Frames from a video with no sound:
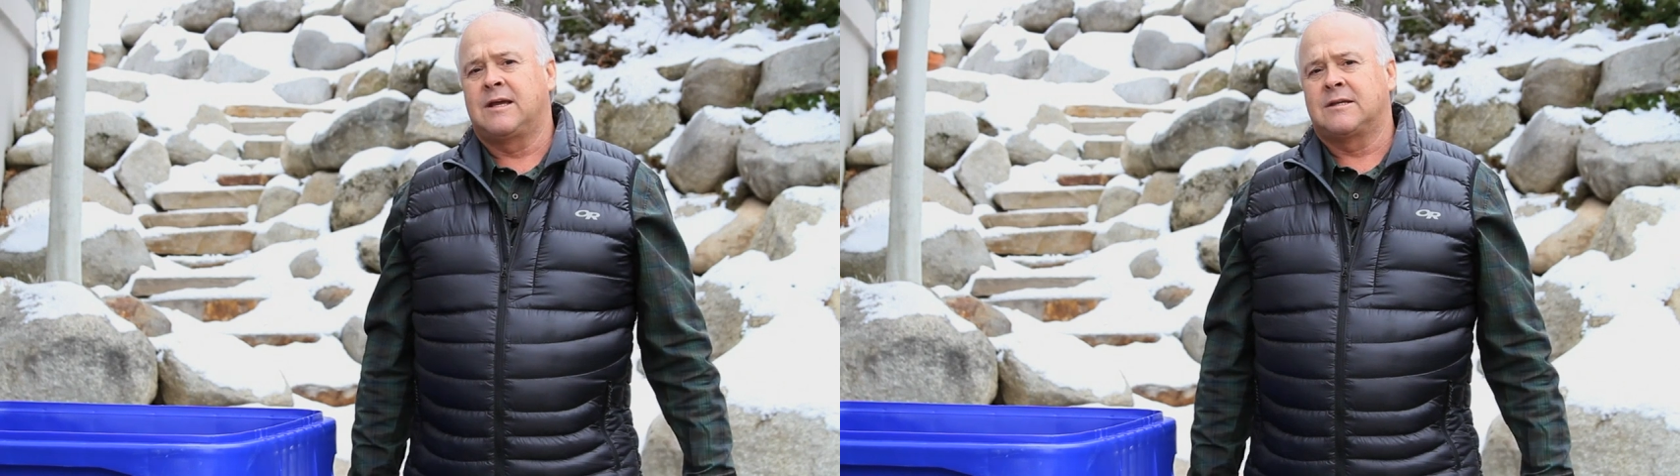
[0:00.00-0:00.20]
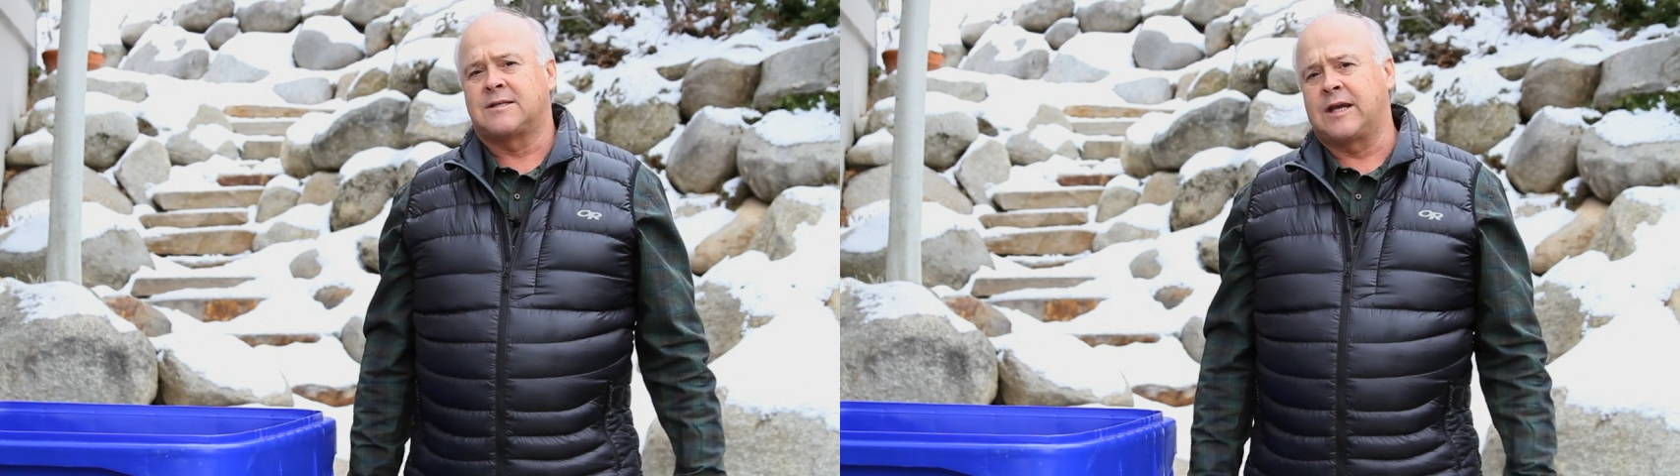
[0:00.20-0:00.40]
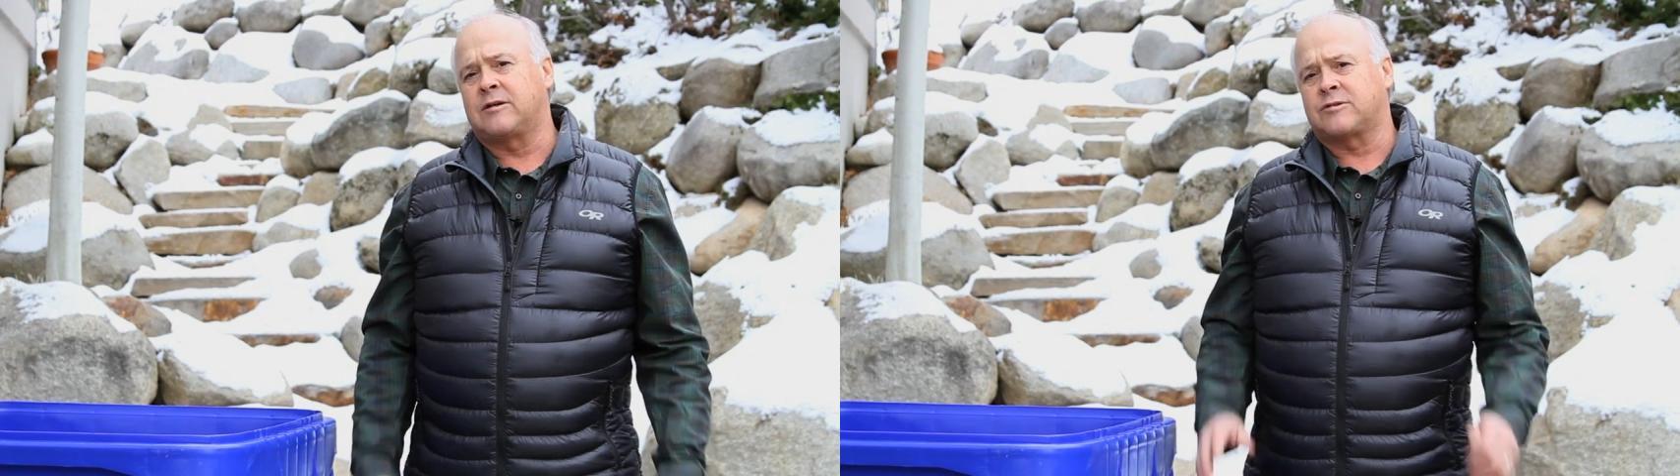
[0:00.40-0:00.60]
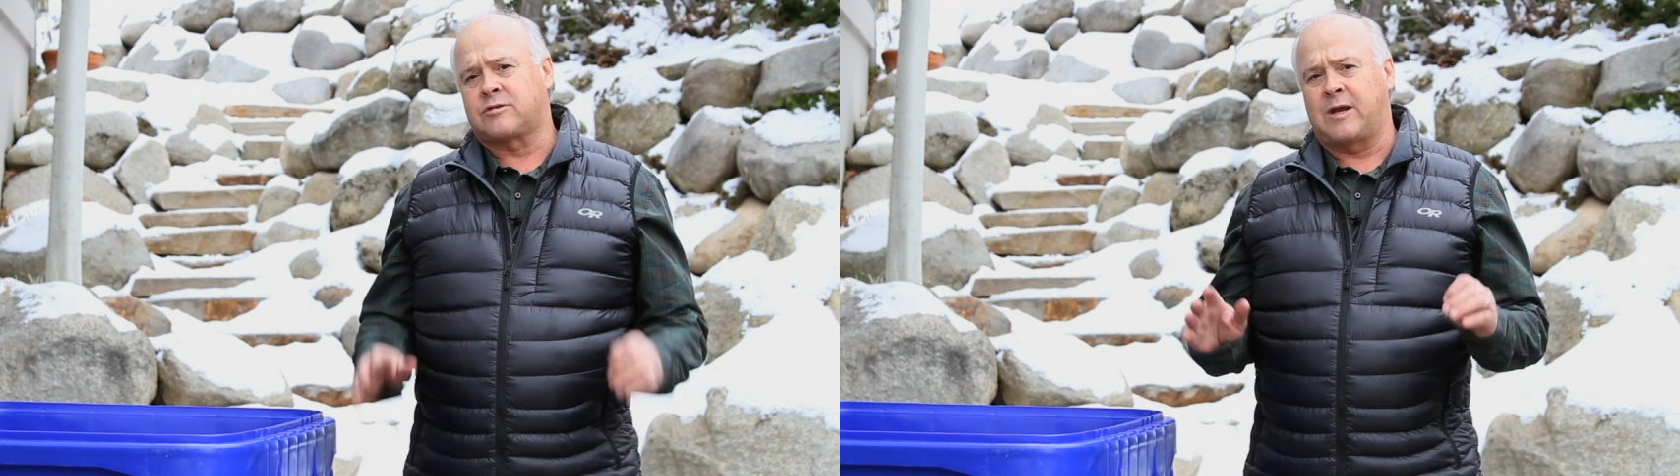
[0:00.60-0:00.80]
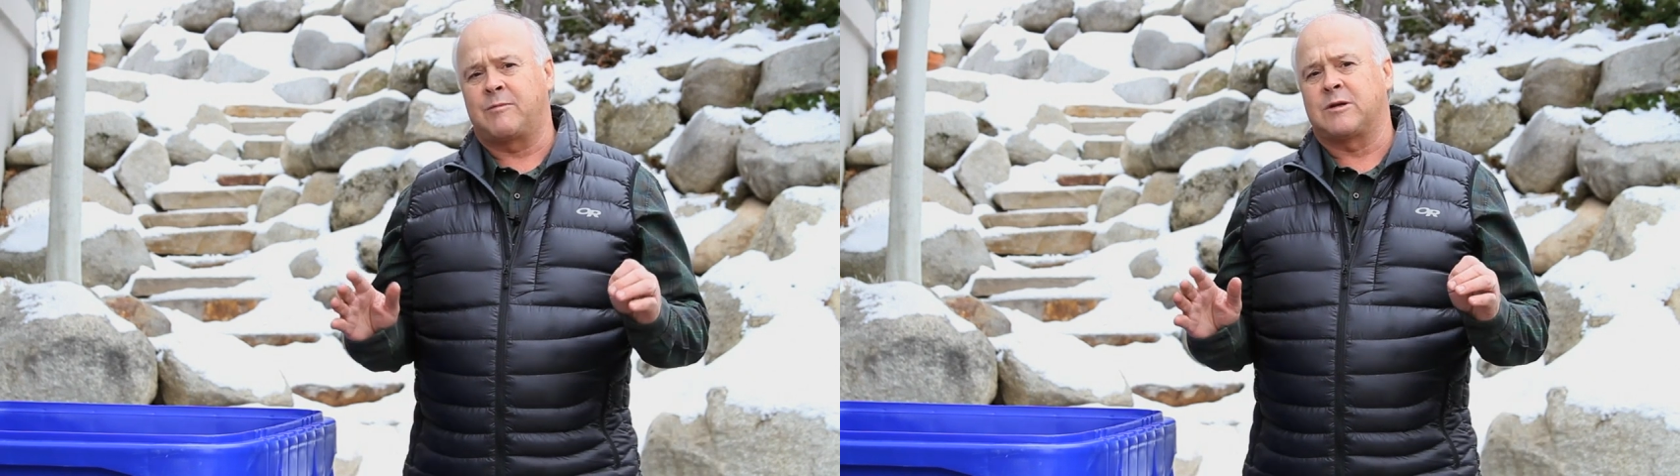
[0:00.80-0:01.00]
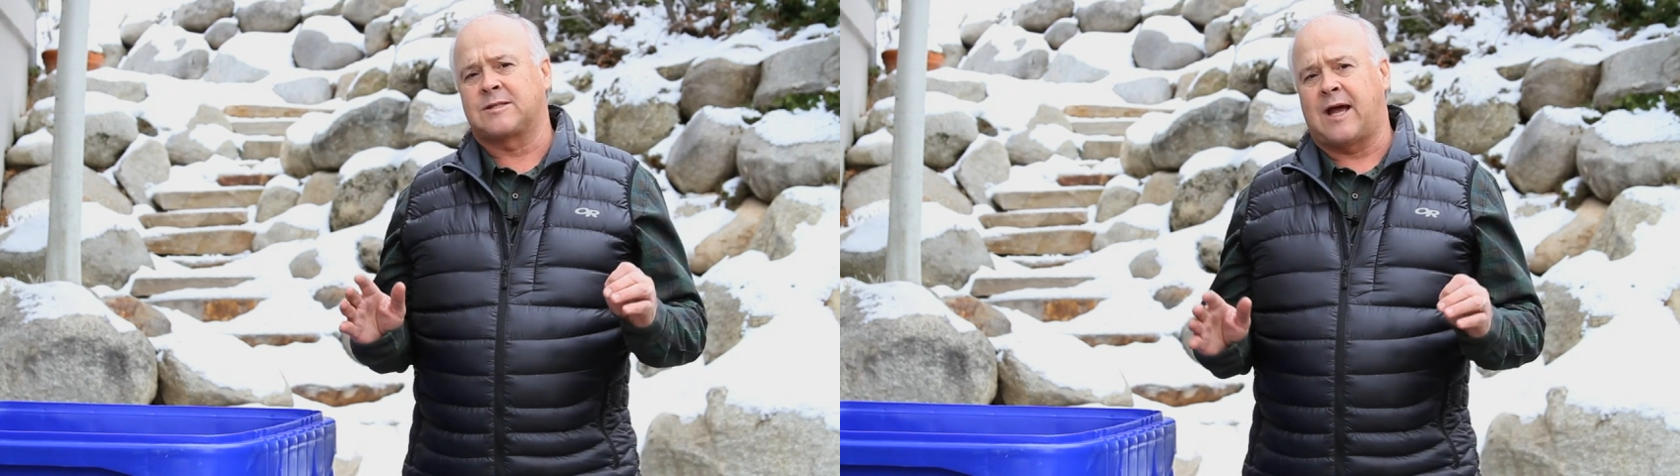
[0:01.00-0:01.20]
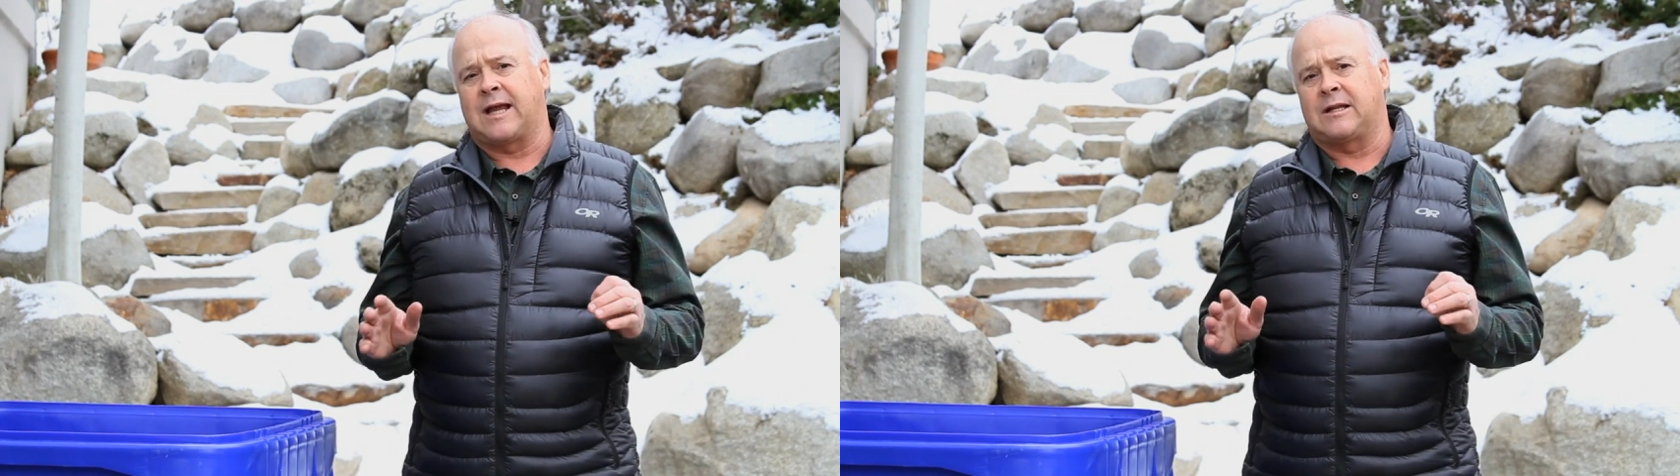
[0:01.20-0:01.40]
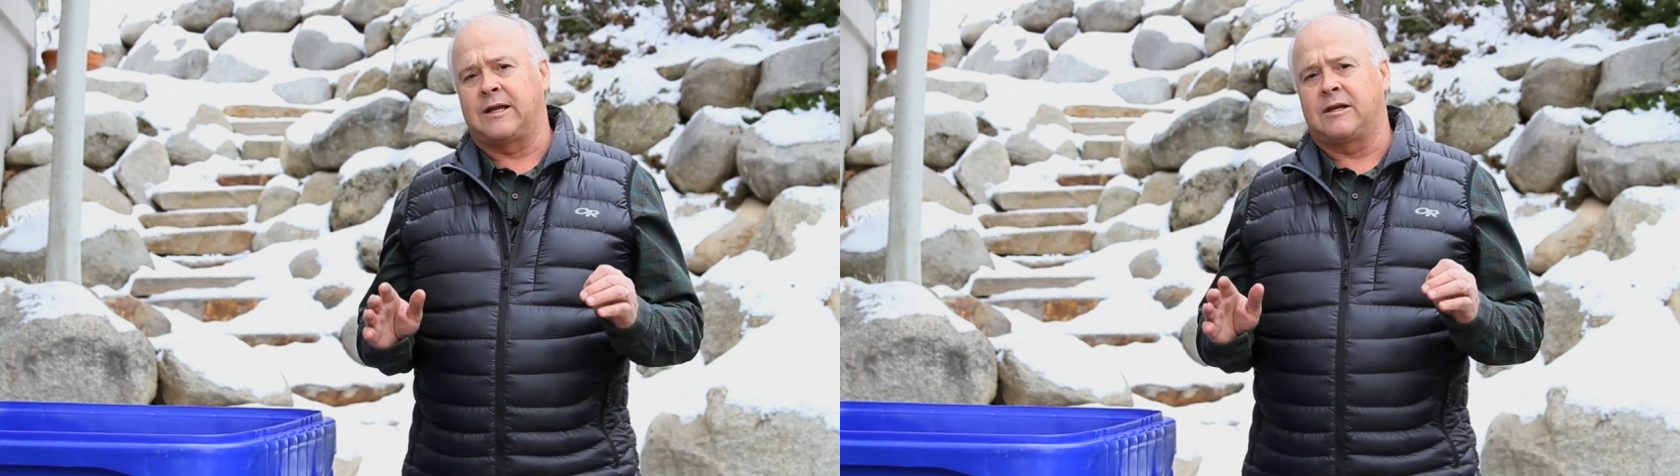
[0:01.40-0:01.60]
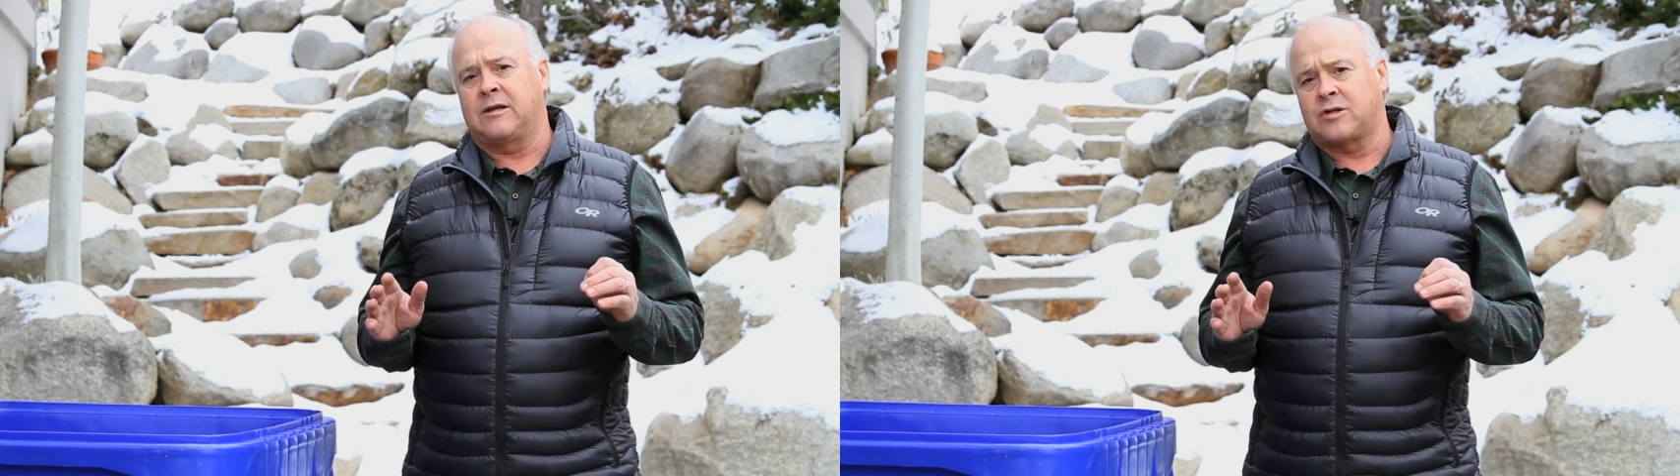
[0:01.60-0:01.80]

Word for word: Single stream recycling